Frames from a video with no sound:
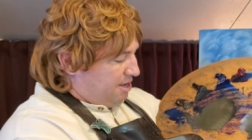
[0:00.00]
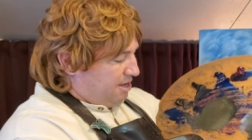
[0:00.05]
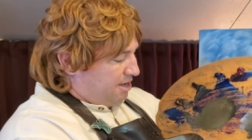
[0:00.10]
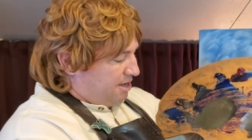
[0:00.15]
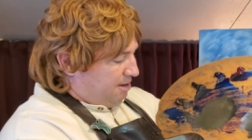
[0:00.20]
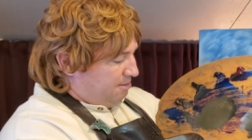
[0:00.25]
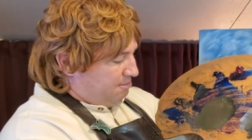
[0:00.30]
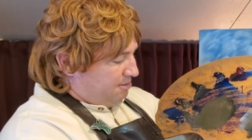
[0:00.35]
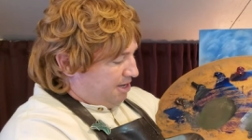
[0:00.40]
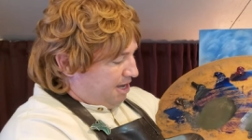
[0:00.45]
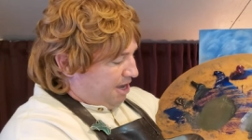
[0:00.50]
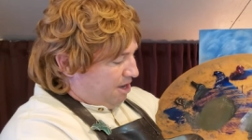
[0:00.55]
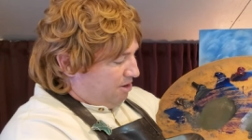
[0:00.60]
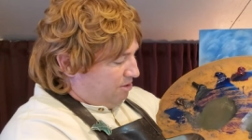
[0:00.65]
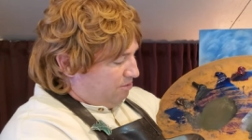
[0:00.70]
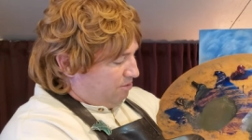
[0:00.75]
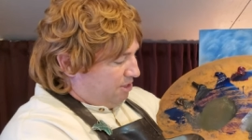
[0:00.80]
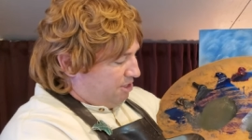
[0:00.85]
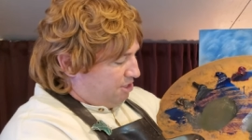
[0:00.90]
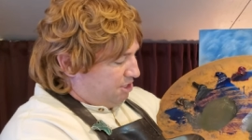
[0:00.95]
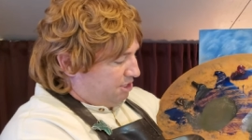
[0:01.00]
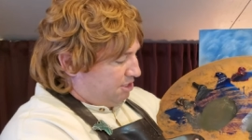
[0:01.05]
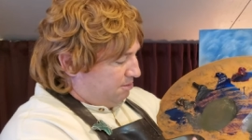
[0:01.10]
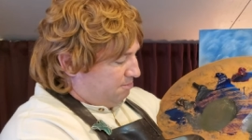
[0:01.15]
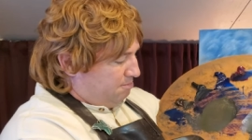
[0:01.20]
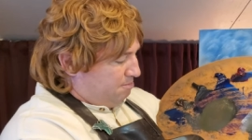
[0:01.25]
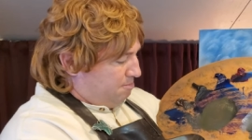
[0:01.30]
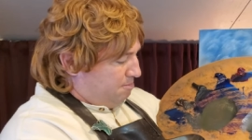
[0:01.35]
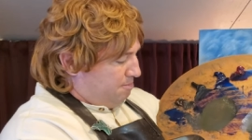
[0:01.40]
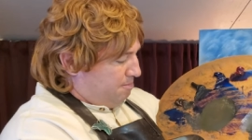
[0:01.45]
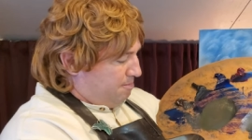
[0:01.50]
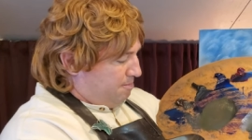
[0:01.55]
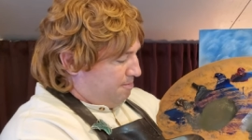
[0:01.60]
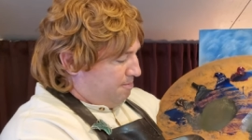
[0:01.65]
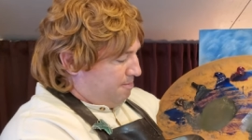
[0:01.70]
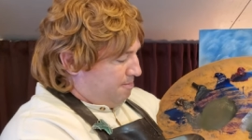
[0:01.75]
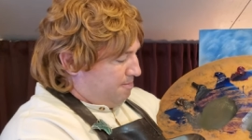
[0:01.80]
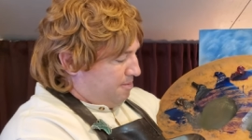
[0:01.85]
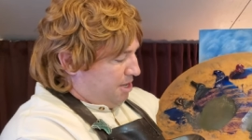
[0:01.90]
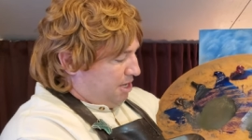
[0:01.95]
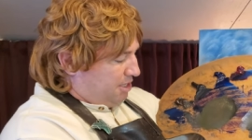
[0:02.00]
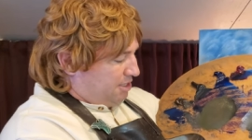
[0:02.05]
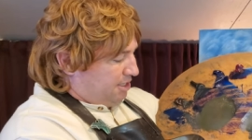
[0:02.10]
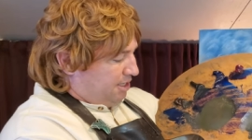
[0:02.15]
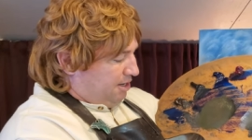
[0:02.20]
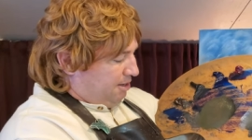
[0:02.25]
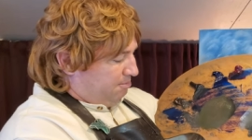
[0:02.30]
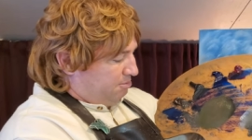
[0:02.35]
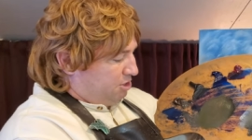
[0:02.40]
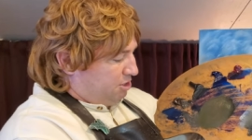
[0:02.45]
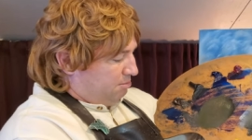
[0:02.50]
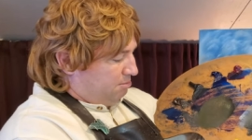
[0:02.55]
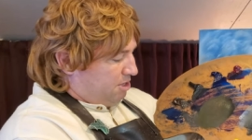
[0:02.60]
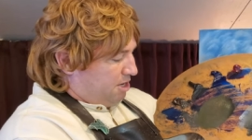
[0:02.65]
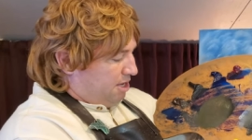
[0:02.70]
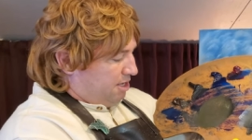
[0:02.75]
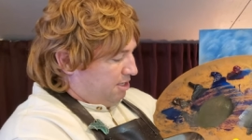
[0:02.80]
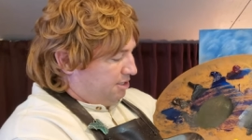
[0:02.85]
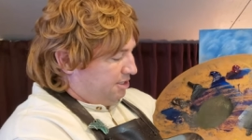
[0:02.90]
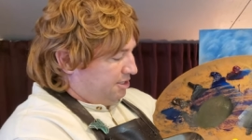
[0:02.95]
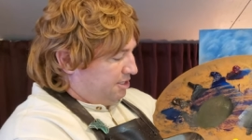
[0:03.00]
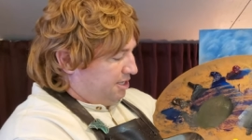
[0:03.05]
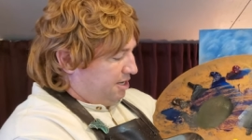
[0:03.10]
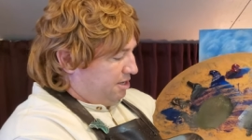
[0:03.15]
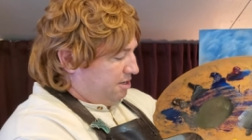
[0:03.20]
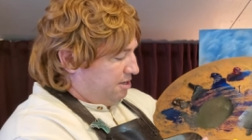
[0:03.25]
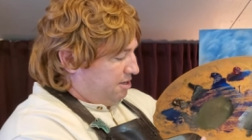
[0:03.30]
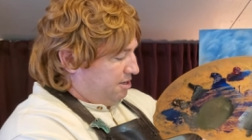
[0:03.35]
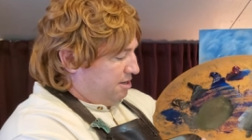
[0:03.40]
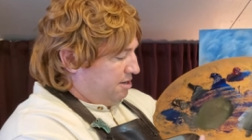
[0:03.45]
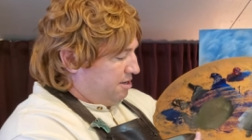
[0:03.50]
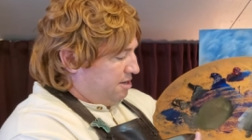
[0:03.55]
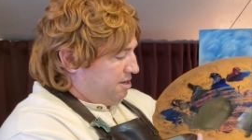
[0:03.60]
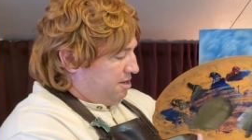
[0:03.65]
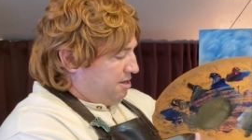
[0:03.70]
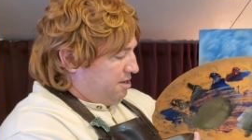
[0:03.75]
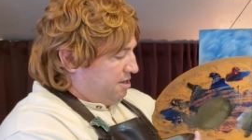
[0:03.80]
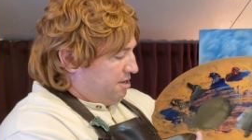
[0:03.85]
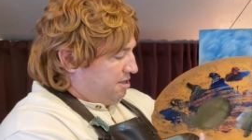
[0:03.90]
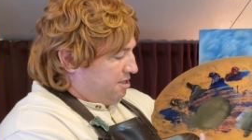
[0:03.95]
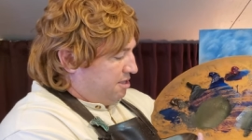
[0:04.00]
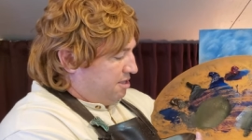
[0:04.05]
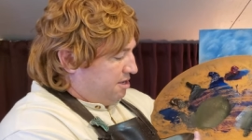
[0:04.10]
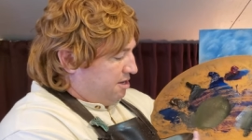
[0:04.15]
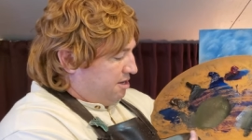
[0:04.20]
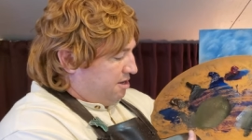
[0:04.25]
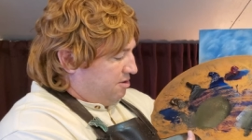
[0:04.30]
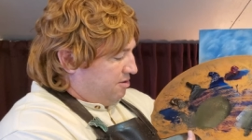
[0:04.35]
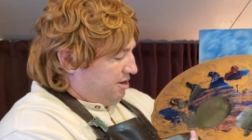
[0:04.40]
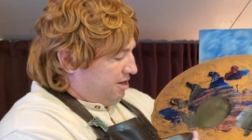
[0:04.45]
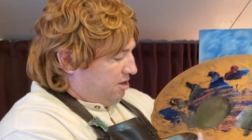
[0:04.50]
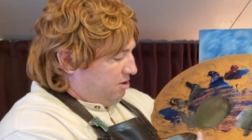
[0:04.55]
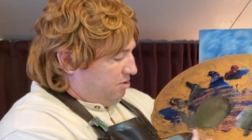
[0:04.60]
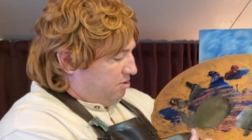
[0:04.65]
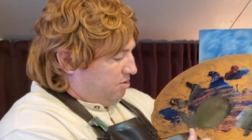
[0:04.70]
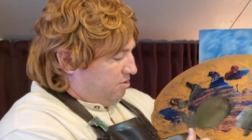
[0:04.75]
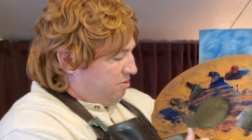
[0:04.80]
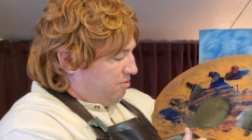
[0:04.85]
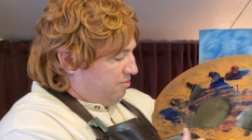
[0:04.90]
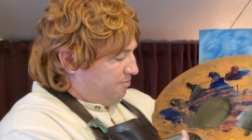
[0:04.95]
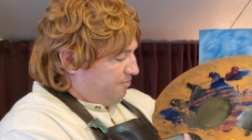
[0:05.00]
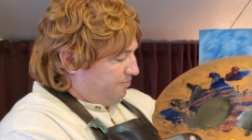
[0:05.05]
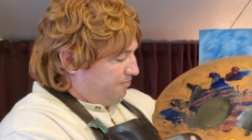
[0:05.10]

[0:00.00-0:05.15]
Come down. We're just mixing up some colors here. There we go.